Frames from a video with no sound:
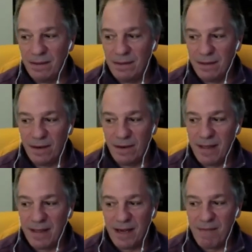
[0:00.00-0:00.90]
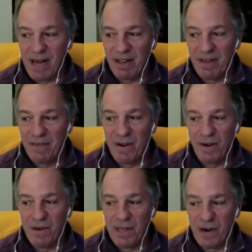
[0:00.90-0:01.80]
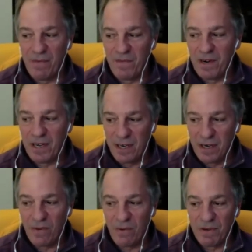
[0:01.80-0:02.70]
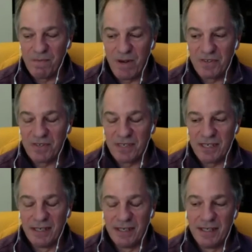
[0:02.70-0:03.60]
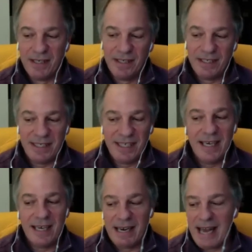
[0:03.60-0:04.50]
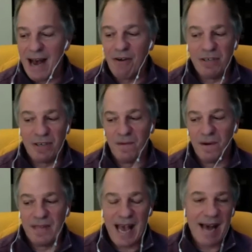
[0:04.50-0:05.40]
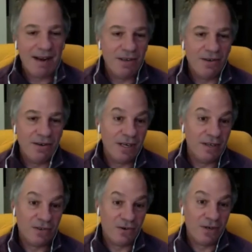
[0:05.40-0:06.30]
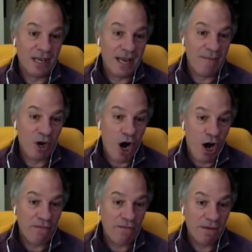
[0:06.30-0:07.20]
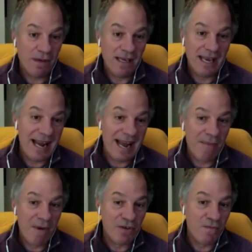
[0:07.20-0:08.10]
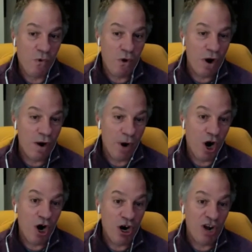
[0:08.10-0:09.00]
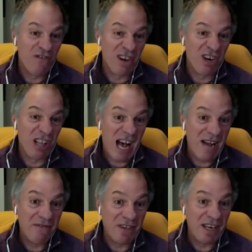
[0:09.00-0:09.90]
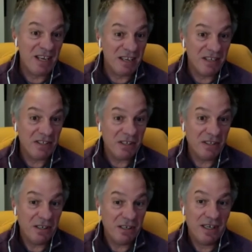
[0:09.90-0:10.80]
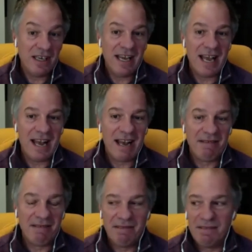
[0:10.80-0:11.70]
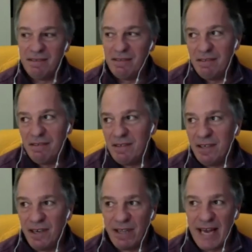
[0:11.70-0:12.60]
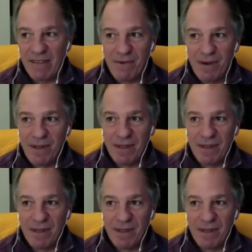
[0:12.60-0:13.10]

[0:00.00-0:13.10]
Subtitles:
the great thing about living over there for a year was mostly seeing how different the attitude is toward the game of golf and how much more a part of their lives it is. Mm-hmm. And, that's one of the